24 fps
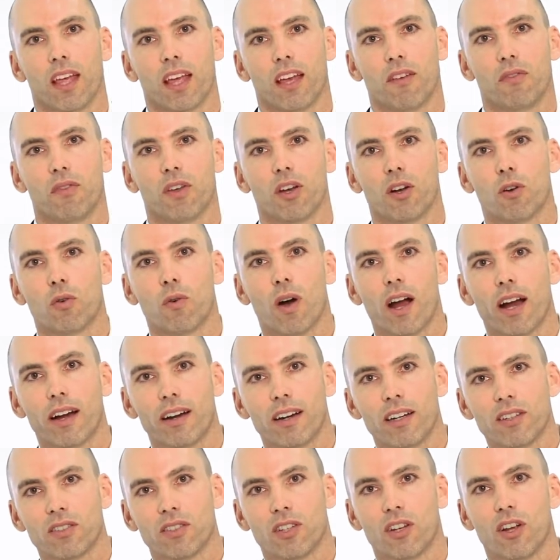if the
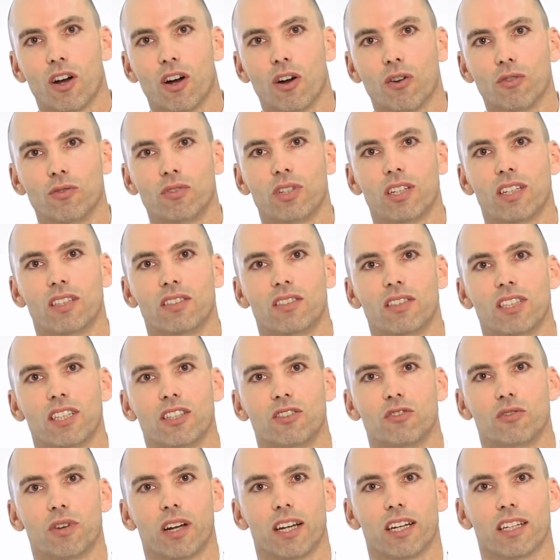acquirer is an
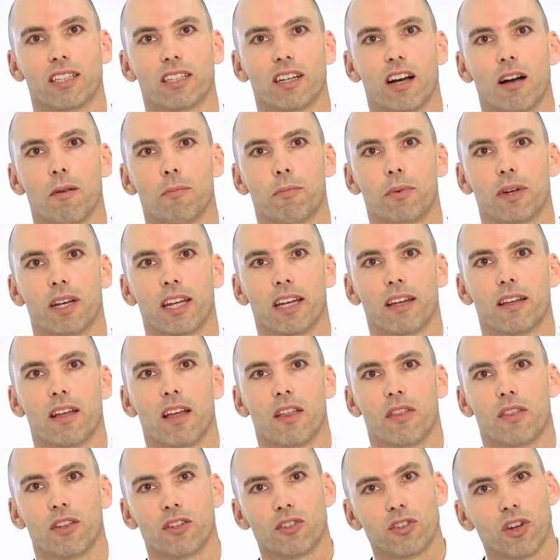OTC traded company,
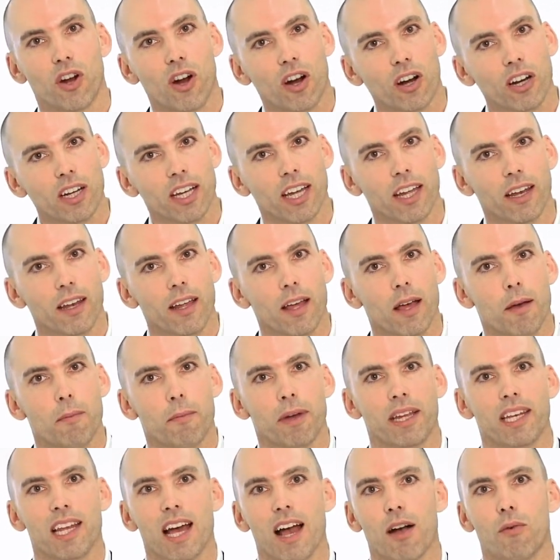the target
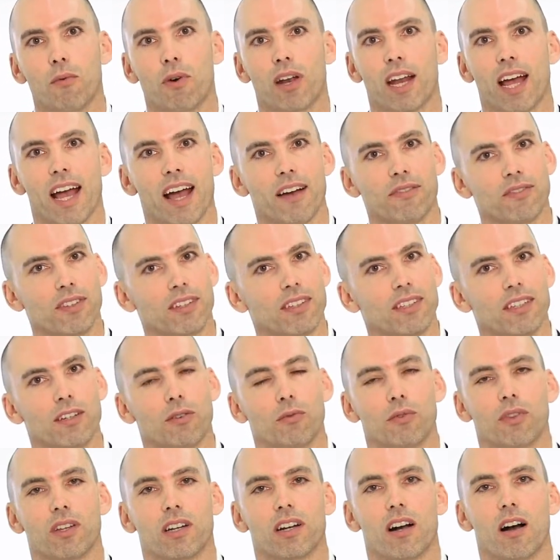may not want to have to deal
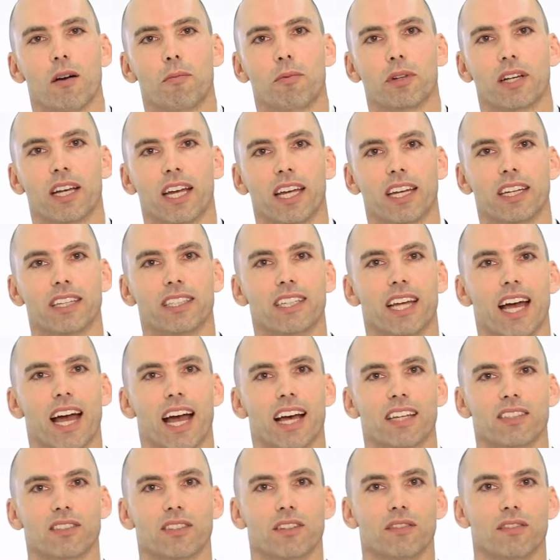with the complicated
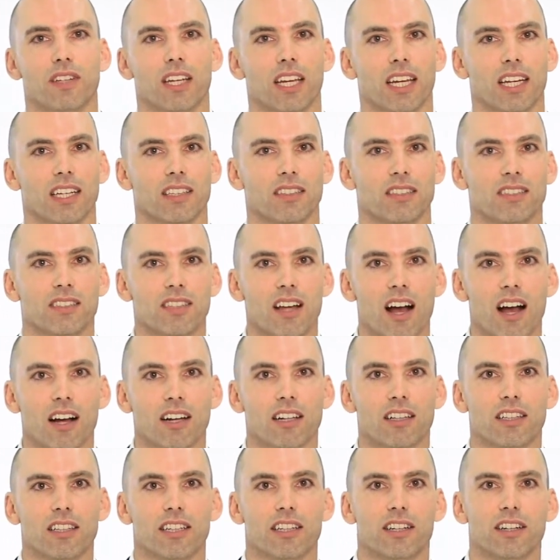task of getting its
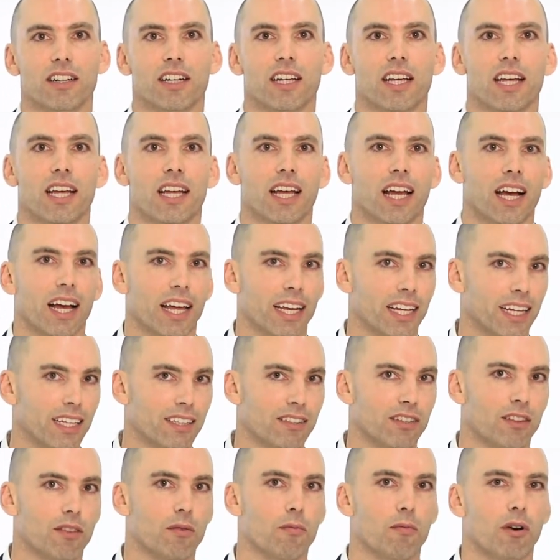stock cleared and
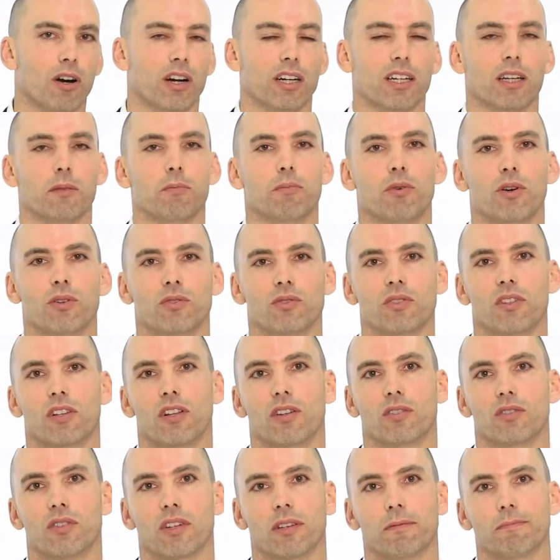into the market
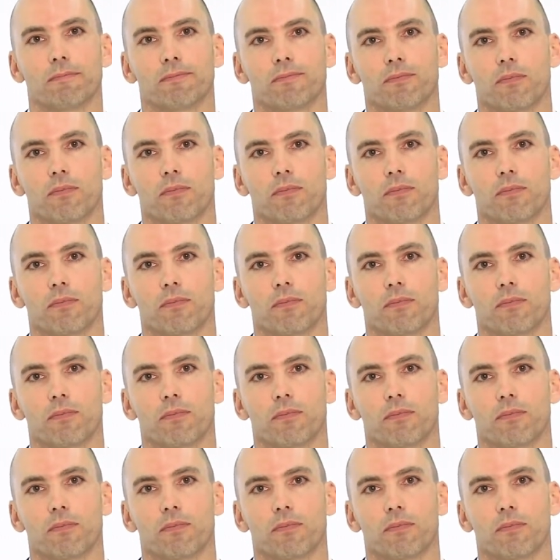post-closing.